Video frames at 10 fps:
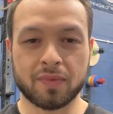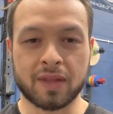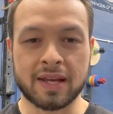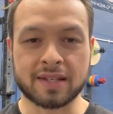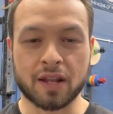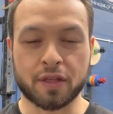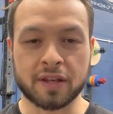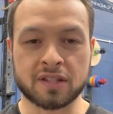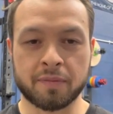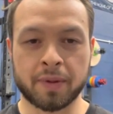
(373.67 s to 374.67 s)
these are the
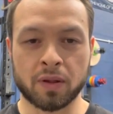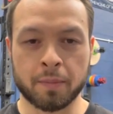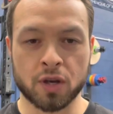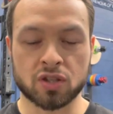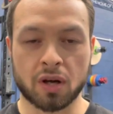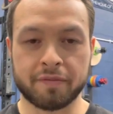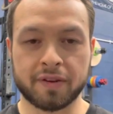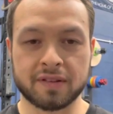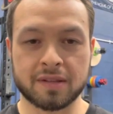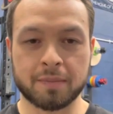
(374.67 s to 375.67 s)
things that have built the most
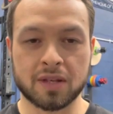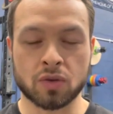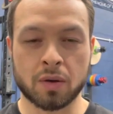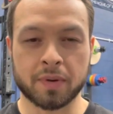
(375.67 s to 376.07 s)
confidence in me as well,